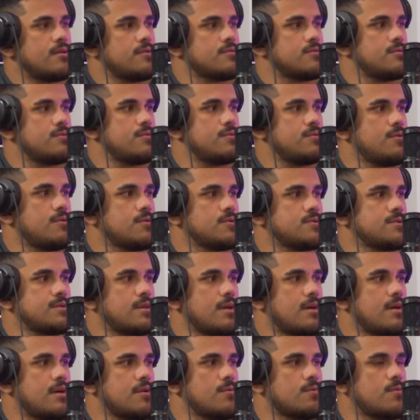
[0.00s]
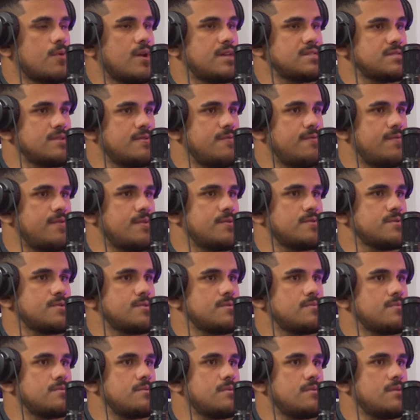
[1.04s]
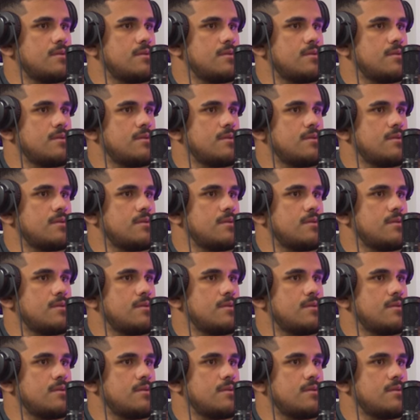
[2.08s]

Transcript: they'll do those uh resin fills?